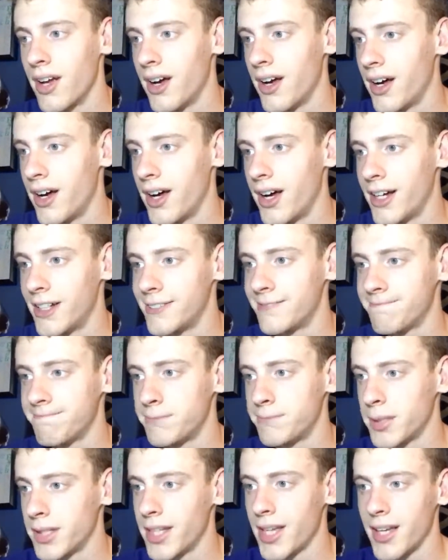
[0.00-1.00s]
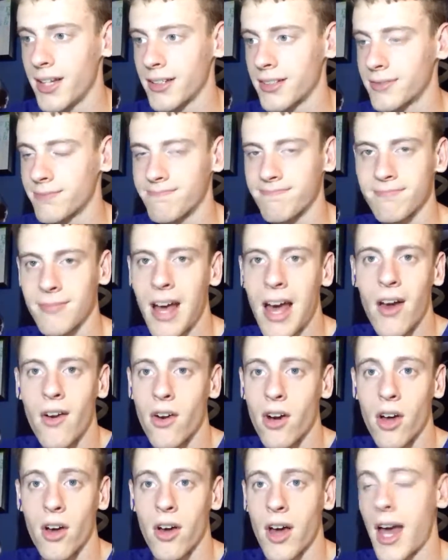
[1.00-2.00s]
But yeah, I don't
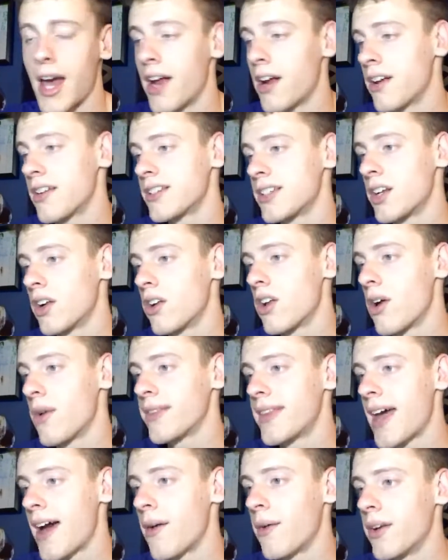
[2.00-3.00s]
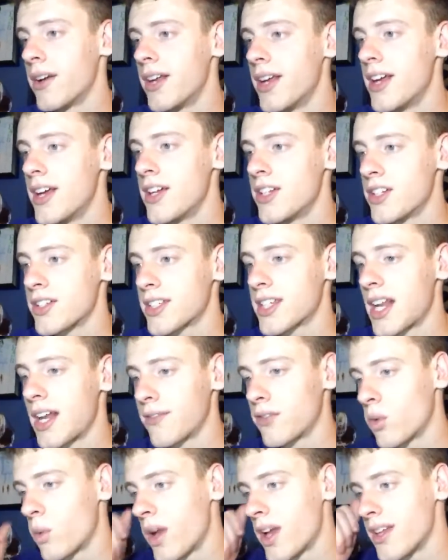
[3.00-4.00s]
know. I honestly don't know with that one. Just going to have
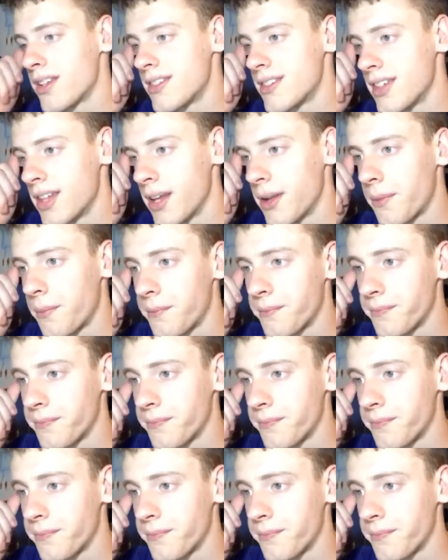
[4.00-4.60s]
to wait and see.